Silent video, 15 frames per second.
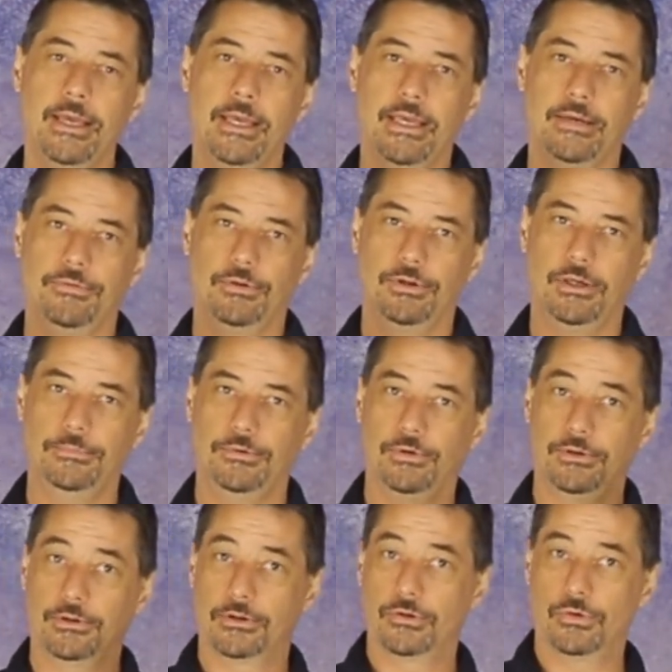If you keep
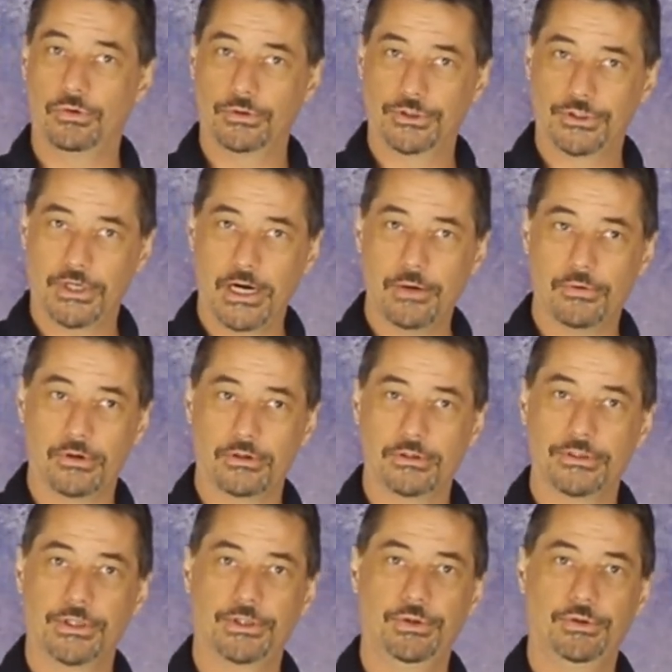doing the cold
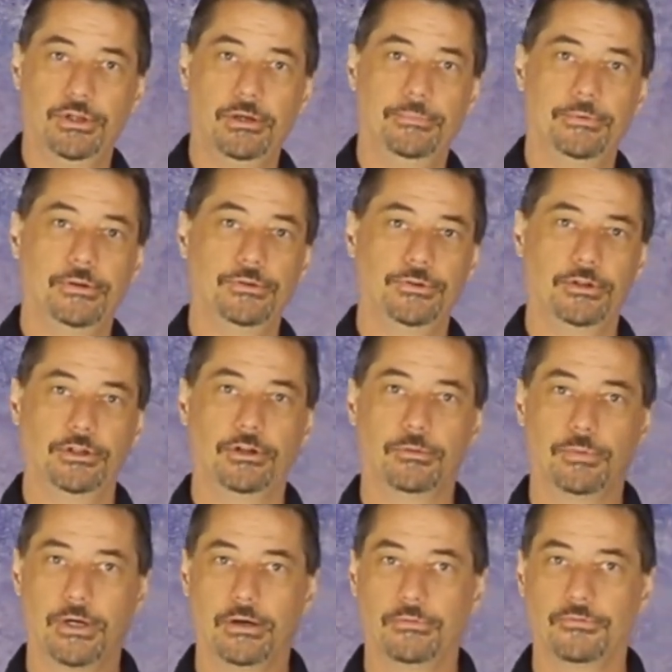showers and you keep using your
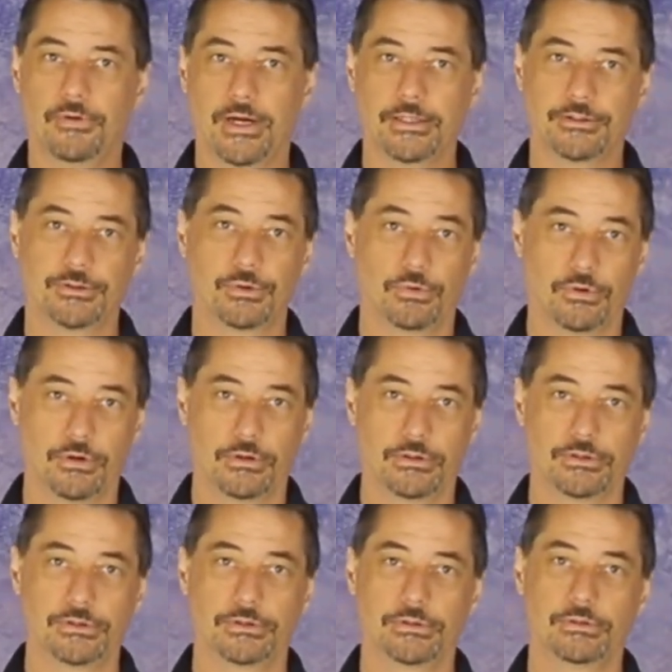brown fat
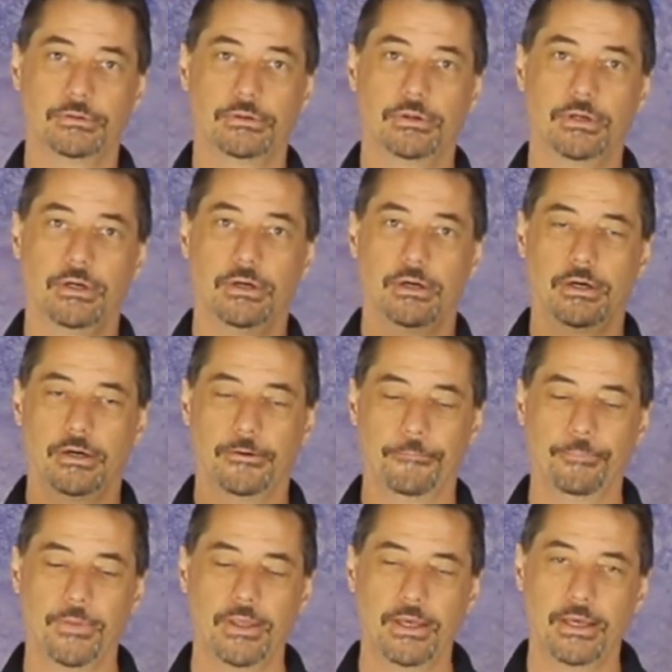stores
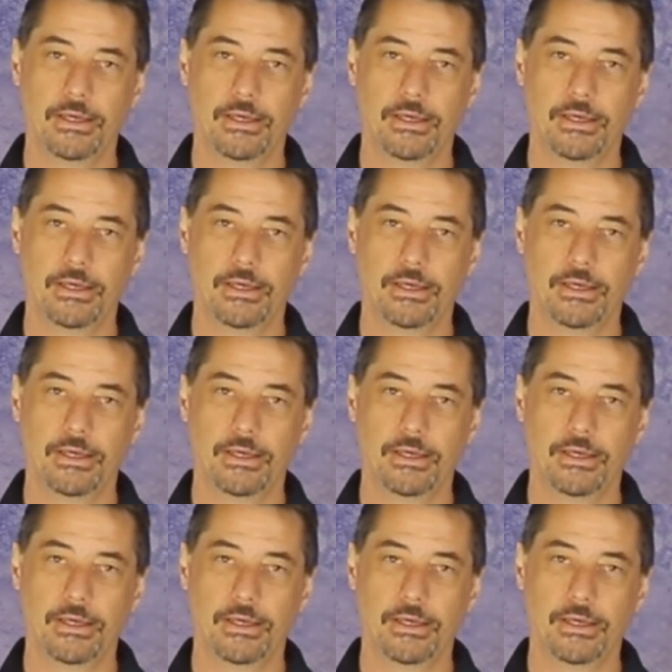um,